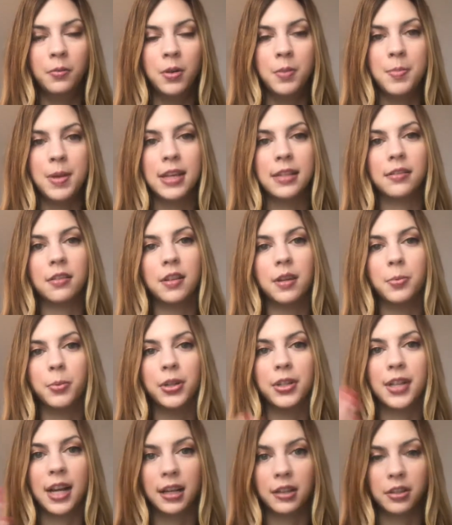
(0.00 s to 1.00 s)
would basically
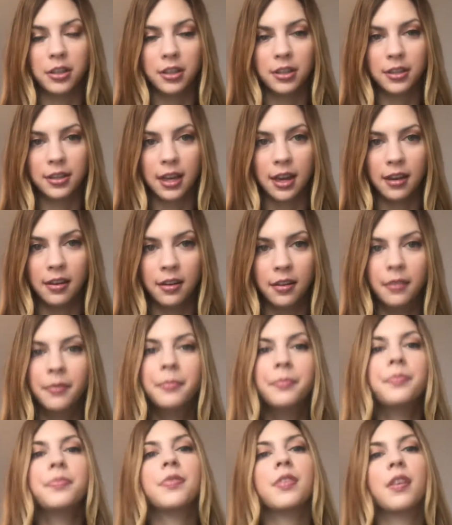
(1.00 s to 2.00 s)
protect your skin
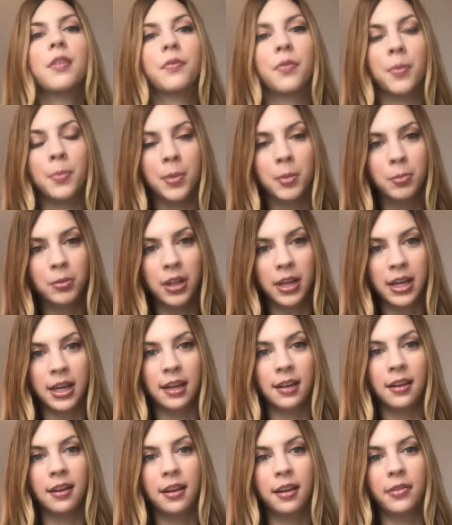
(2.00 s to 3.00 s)
from the
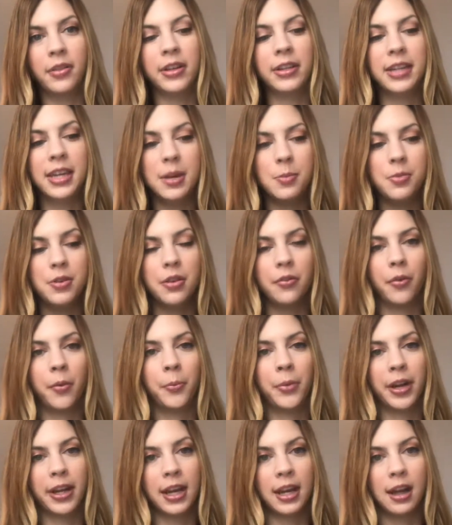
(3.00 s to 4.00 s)
plane and then keep you from
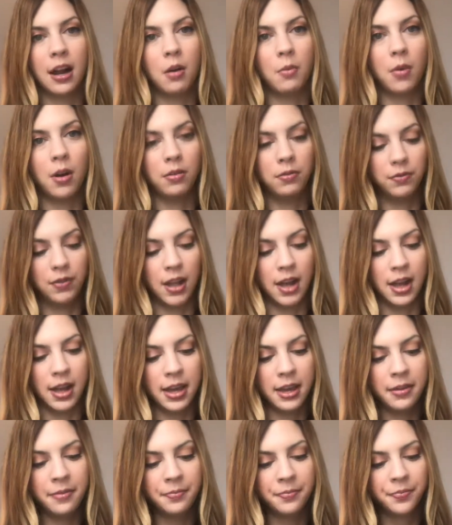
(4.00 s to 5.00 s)
breaking out while
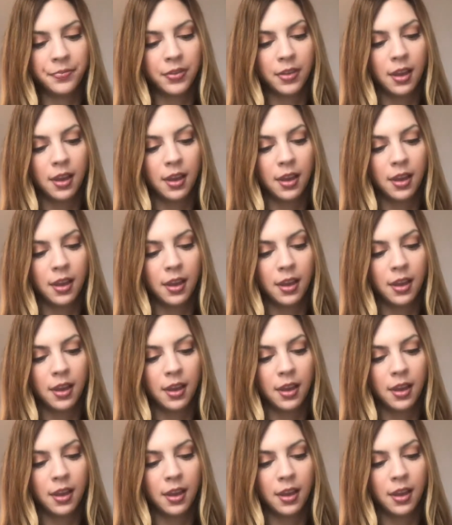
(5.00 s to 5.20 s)
flying.